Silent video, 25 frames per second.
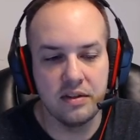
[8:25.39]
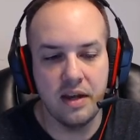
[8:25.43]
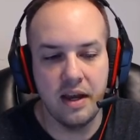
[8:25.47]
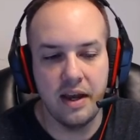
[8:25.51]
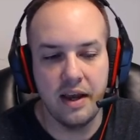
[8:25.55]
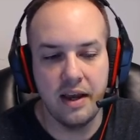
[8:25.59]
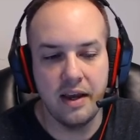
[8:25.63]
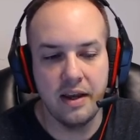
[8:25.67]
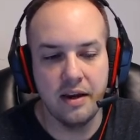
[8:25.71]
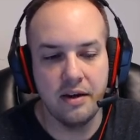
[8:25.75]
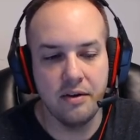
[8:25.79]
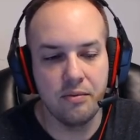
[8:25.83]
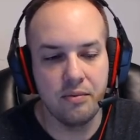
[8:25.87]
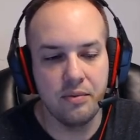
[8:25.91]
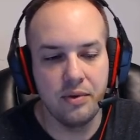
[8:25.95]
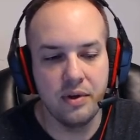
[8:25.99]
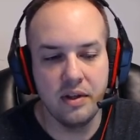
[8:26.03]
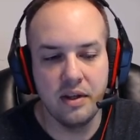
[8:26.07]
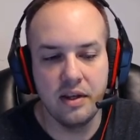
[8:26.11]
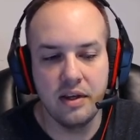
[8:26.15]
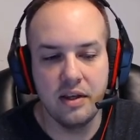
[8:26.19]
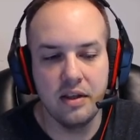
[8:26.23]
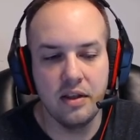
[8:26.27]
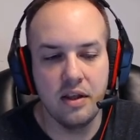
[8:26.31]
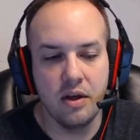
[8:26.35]
And
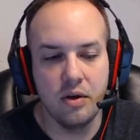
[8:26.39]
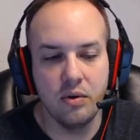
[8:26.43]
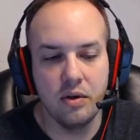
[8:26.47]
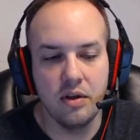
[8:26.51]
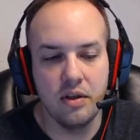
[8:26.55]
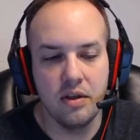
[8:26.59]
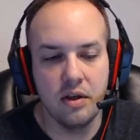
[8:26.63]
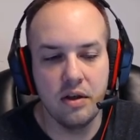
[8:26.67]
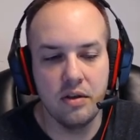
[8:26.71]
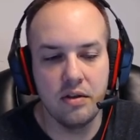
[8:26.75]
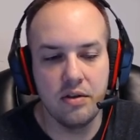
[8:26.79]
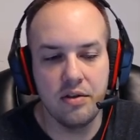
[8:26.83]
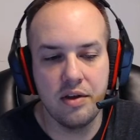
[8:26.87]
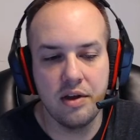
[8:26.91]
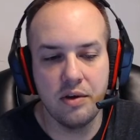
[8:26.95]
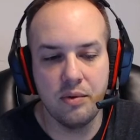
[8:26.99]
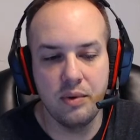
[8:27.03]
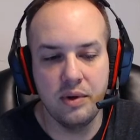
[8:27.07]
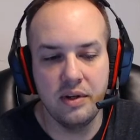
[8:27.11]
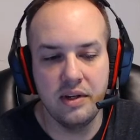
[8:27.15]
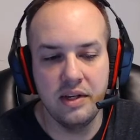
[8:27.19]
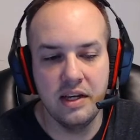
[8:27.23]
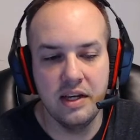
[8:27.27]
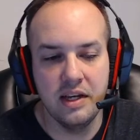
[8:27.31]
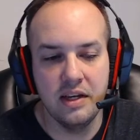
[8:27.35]
really, the only other thing we
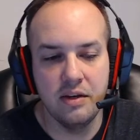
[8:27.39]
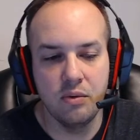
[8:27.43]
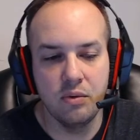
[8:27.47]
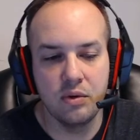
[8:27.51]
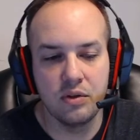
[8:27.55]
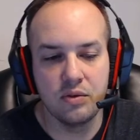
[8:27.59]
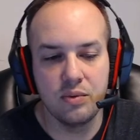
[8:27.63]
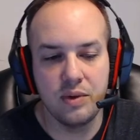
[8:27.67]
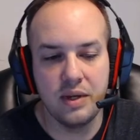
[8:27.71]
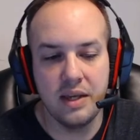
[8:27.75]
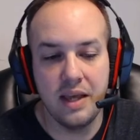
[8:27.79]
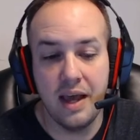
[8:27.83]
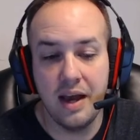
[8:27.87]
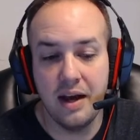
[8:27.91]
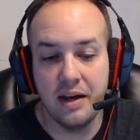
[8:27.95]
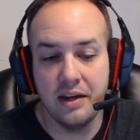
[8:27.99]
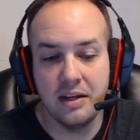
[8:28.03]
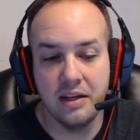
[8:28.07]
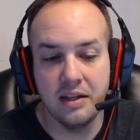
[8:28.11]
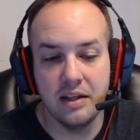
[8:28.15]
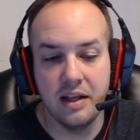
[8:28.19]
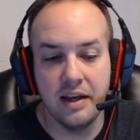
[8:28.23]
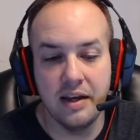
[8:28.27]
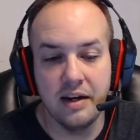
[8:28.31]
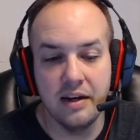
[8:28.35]
did was we
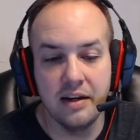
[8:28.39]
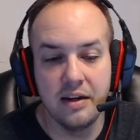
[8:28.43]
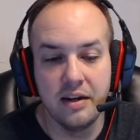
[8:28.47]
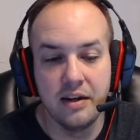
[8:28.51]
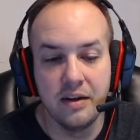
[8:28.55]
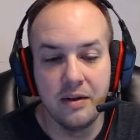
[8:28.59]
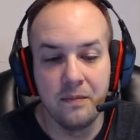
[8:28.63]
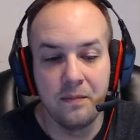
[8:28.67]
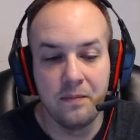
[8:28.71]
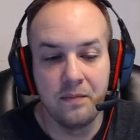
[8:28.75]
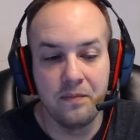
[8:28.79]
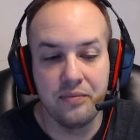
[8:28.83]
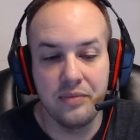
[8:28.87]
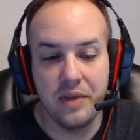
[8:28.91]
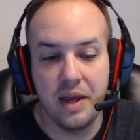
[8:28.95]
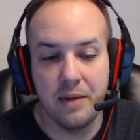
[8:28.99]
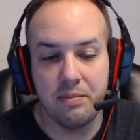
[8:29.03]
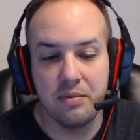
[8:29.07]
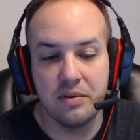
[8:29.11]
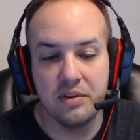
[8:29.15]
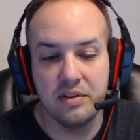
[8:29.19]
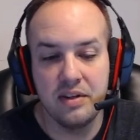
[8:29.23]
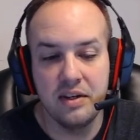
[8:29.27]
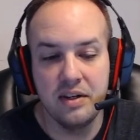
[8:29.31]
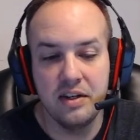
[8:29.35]
calculated that
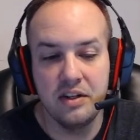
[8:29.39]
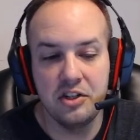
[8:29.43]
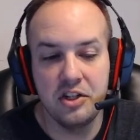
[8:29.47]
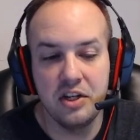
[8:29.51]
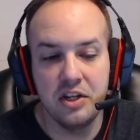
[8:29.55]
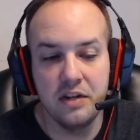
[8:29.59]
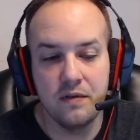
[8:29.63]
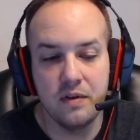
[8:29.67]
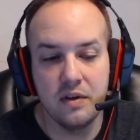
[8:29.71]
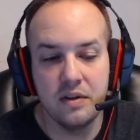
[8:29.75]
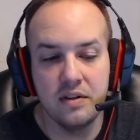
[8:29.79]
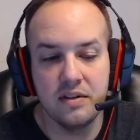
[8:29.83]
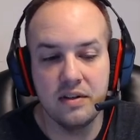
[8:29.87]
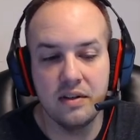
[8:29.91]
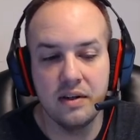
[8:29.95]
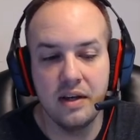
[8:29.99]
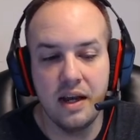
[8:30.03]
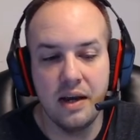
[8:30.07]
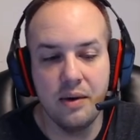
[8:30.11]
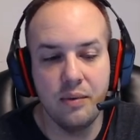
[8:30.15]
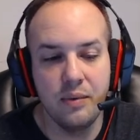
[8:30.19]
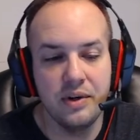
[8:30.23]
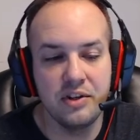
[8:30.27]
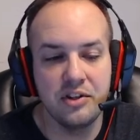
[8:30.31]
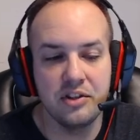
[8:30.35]
percentage difference,
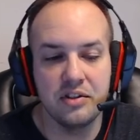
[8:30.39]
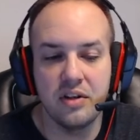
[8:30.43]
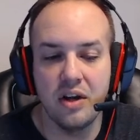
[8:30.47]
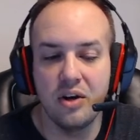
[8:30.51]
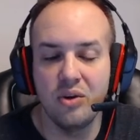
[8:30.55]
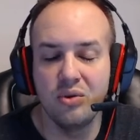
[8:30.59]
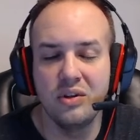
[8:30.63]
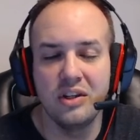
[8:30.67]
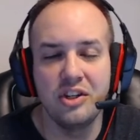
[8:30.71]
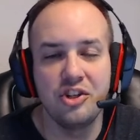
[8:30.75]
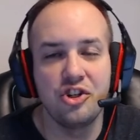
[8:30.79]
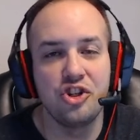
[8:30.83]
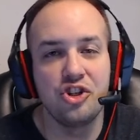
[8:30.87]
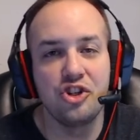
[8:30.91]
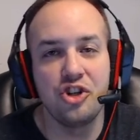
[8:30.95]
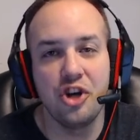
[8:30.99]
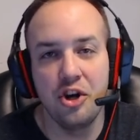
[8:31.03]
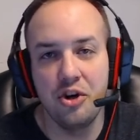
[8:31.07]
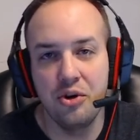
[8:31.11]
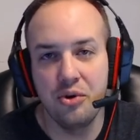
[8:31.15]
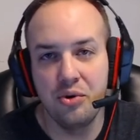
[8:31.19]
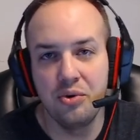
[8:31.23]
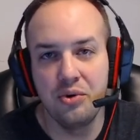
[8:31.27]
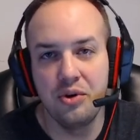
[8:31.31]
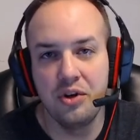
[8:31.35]
and we just only
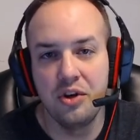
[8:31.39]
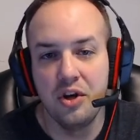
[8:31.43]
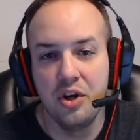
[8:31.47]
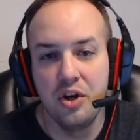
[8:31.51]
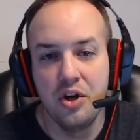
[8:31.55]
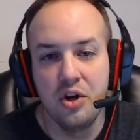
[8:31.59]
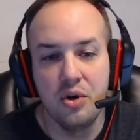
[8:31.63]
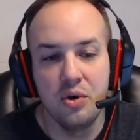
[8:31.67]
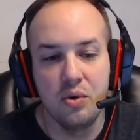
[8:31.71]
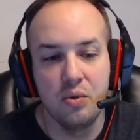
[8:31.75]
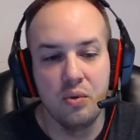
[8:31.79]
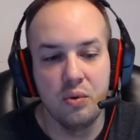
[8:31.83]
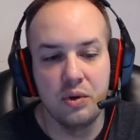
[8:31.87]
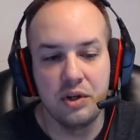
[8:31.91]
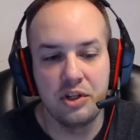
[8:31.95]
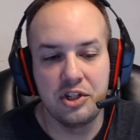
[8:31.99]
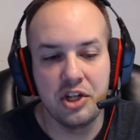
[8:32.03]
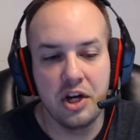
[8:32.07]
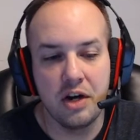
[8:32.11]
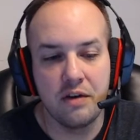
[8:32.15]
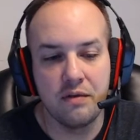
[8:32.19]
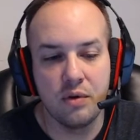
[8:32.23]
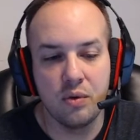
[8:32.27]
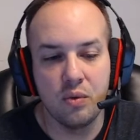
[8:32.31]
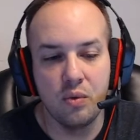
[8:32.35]
showed
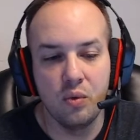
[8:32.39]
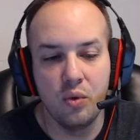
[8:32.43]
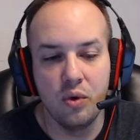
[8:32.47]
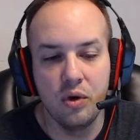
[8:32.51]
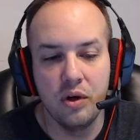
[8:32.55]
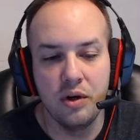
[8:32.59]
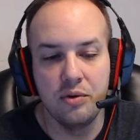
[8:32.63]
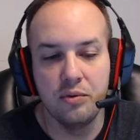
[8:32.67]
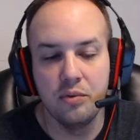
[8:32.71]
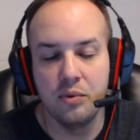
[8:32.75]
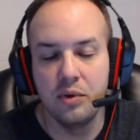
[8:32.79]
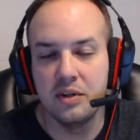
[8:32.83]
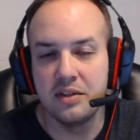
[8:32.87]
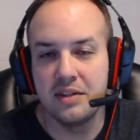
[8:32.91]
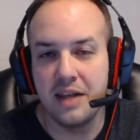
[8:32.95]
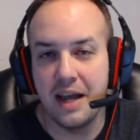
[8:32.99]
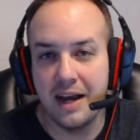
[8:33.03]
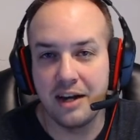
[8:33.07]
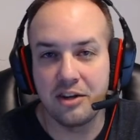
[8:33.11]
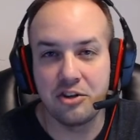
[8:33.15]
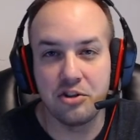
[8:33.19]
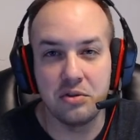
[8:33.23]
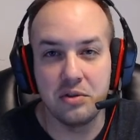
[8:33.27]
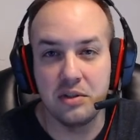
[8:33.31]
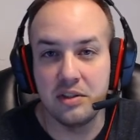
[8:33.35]
whichever one was
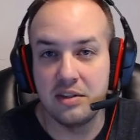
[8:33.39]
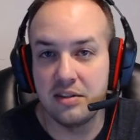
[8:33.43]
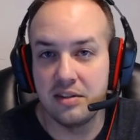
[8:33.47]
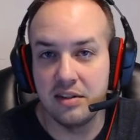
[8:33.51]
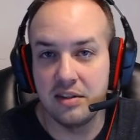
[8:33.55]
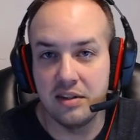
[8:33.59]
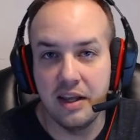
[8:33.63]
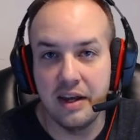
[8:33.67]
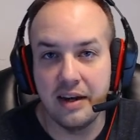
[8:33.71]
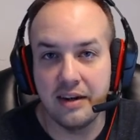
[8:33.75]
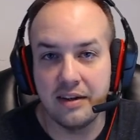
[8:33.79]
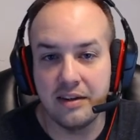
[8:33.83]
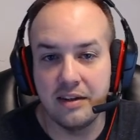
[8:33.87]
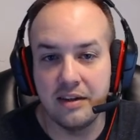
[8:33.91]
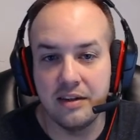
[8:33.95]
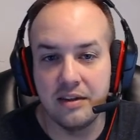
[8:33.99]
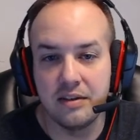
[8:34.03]
actually selected.